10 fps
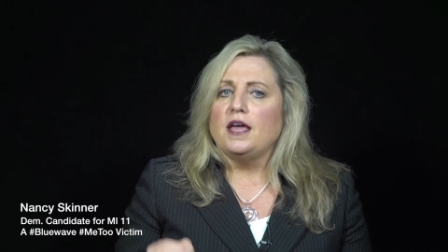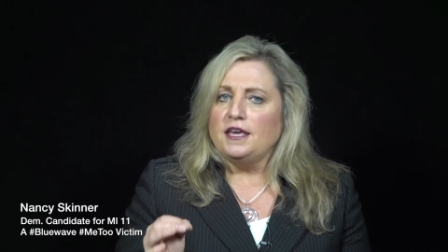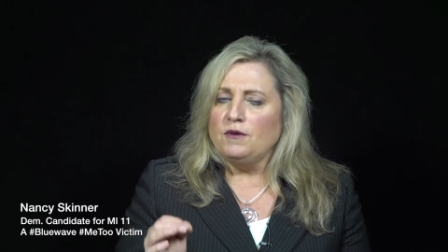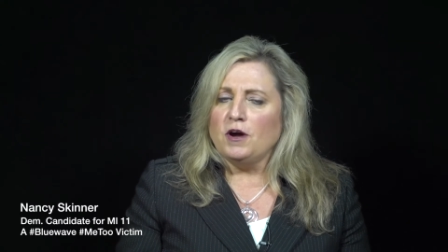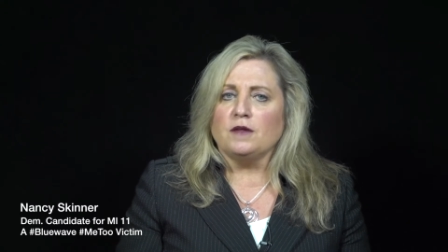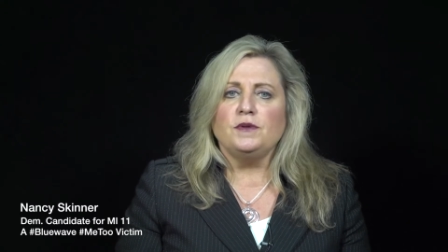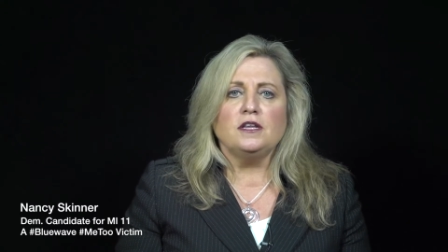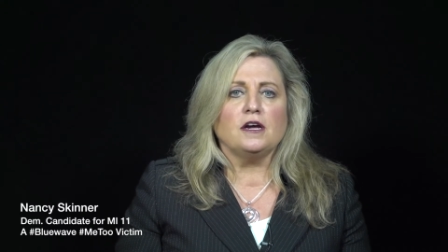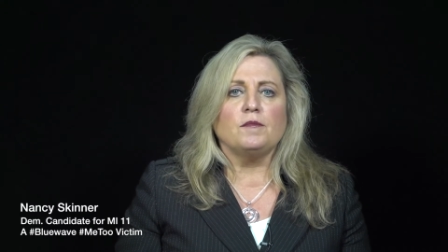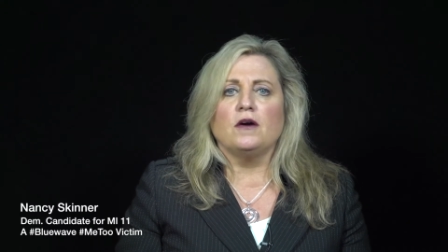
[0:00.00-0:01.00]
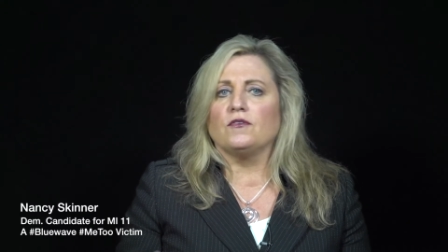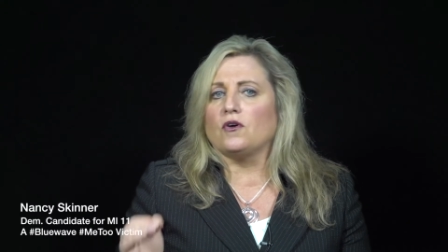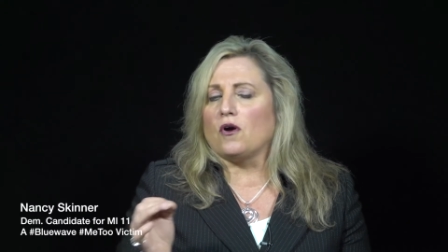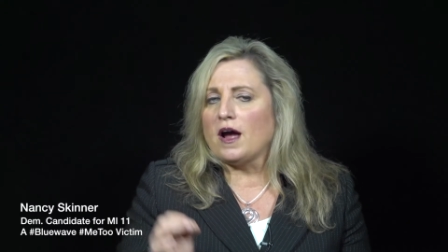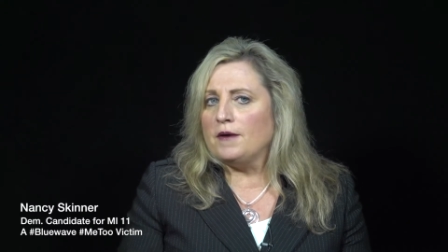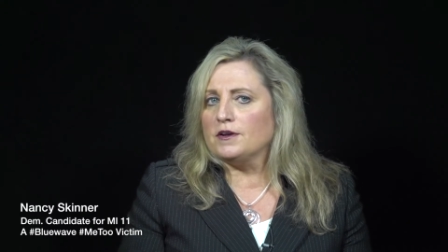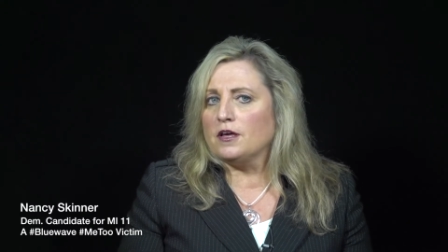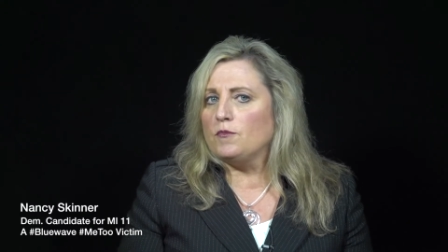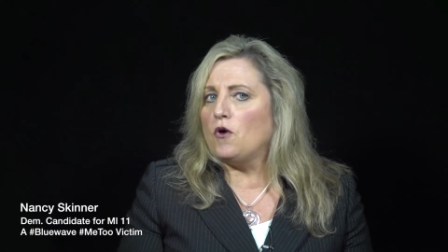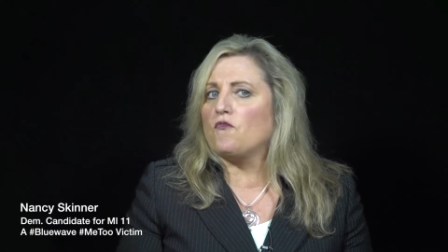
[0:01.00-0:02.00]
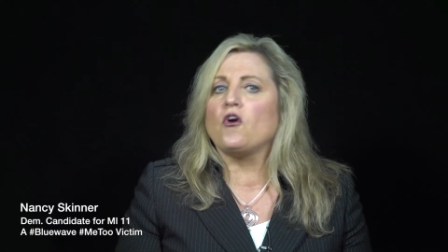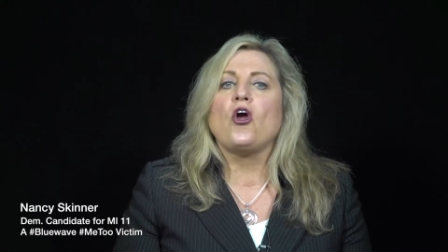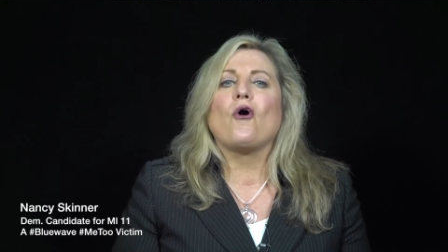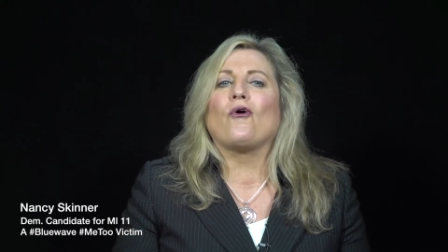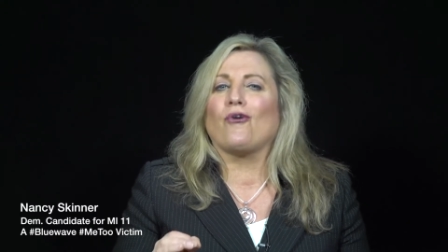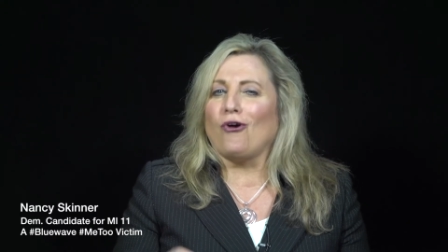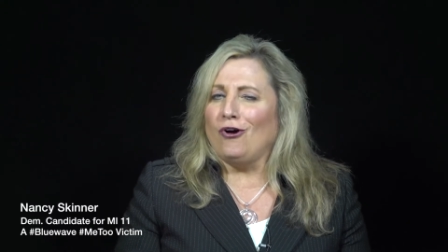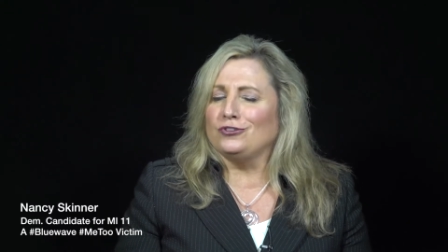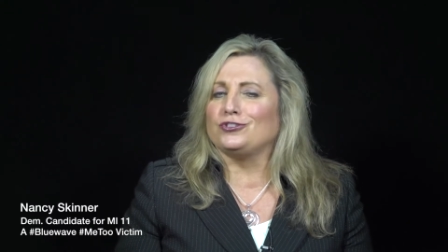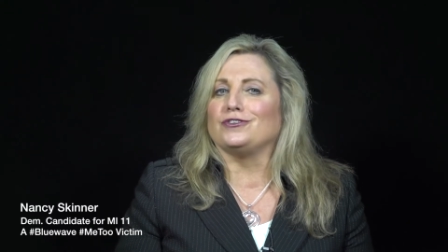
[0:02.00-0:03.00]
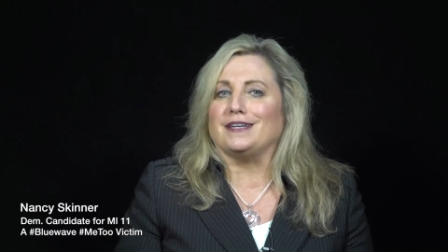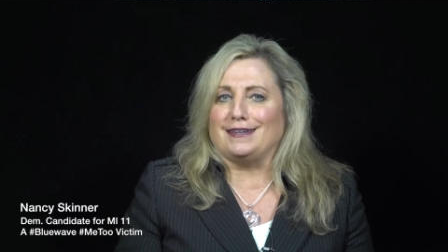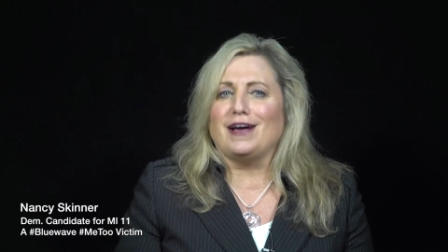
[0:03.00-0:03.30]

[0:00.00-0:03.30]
He wanted me to come over, or I would come over, or alternate